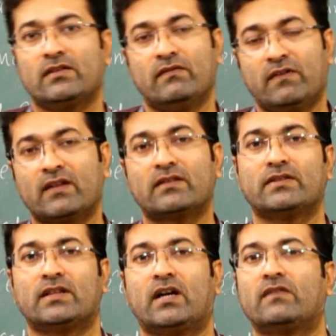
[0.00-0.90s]
width
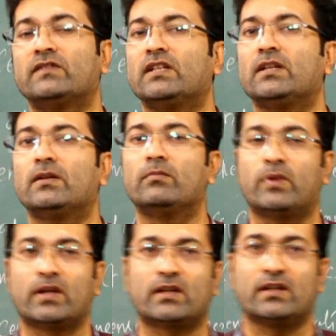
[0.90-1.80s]
of the
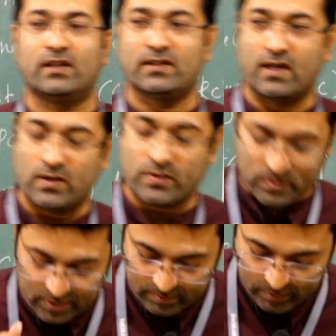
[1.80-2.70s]
brick is
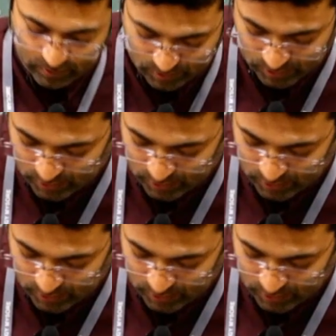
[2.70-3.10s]
also about